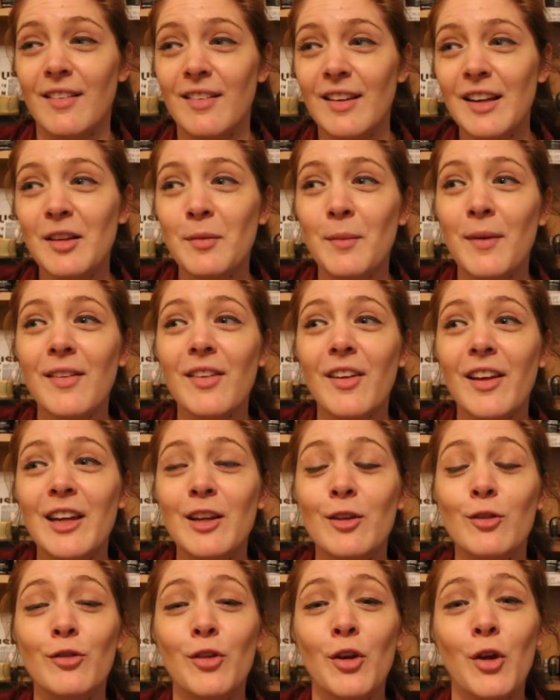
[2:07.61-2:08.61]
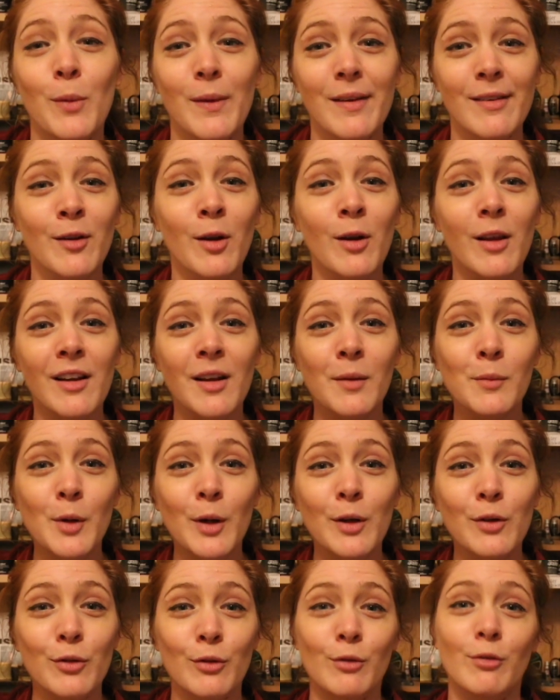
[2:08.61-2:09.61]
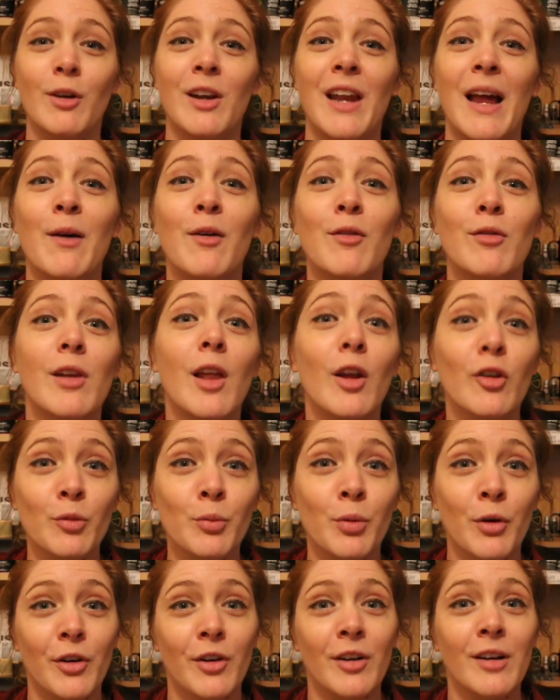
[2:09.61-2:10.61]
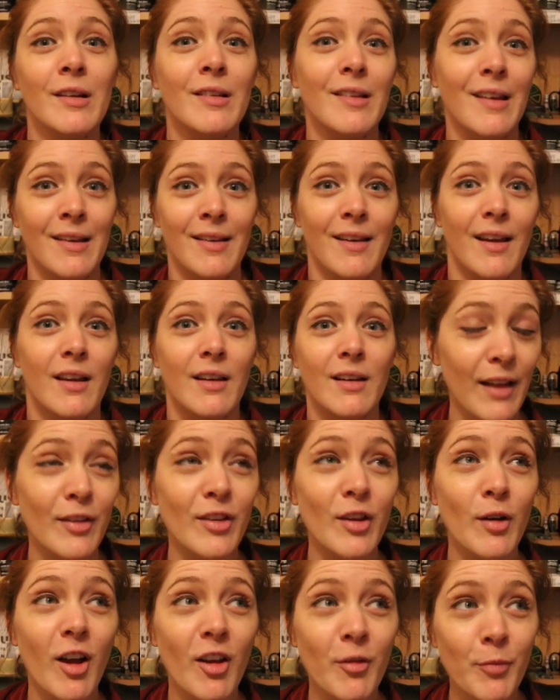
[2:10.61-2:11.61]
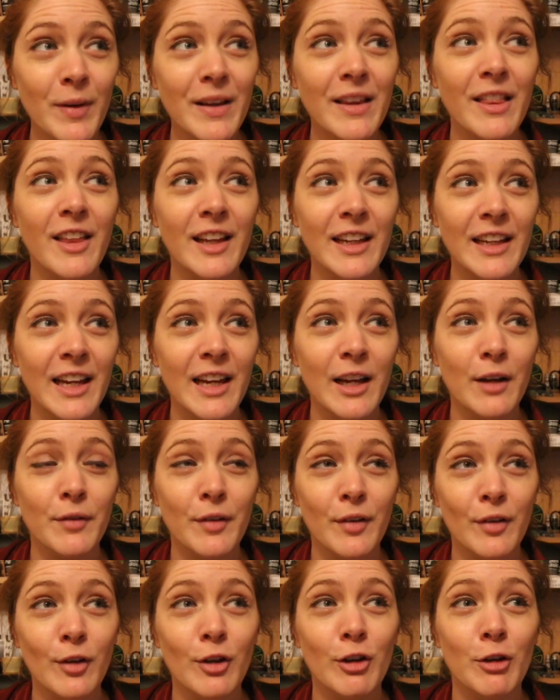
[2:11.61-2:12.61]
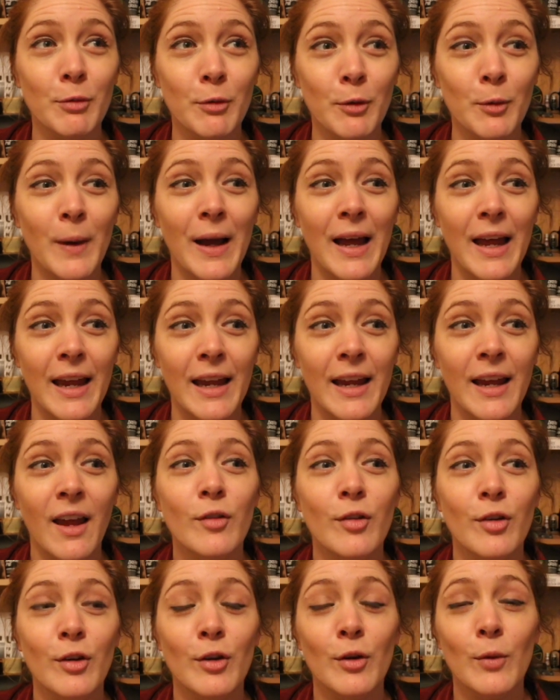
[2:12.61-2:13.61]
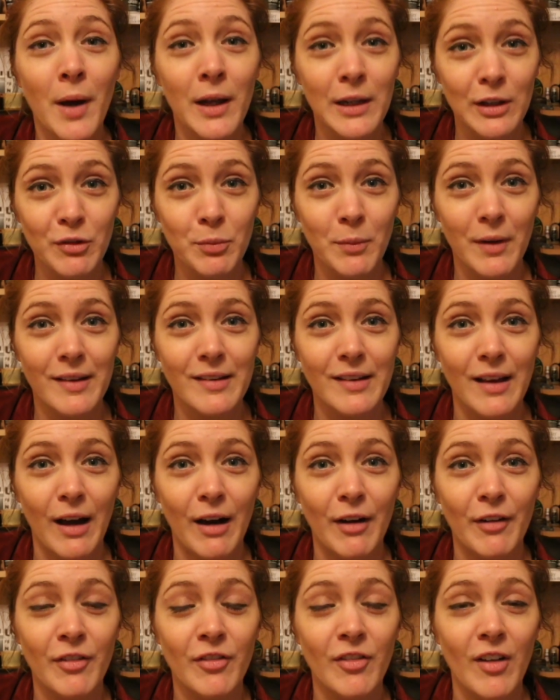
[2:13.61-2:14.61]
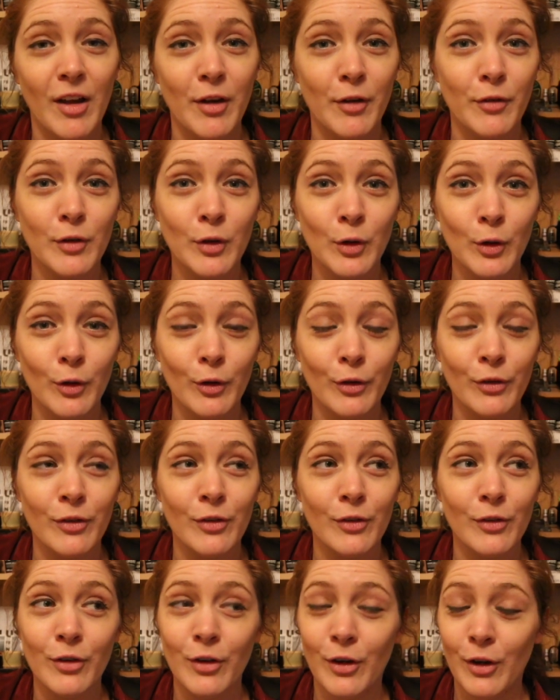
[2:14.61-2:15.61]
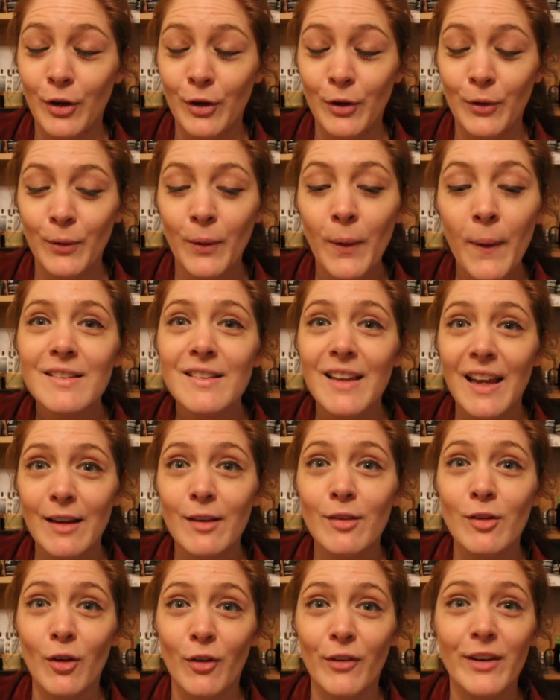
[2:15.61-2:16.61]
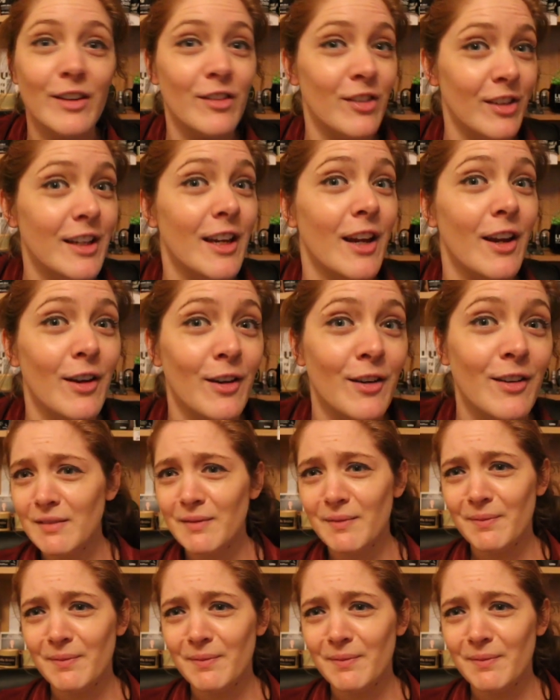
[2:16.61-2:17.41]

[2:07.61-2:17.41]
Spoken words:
6 months I can do. It's not like I'm going to run out of Lush products, is it? And so I've been thinking of a suitable way to punish myself and, of course, to say sorry to you.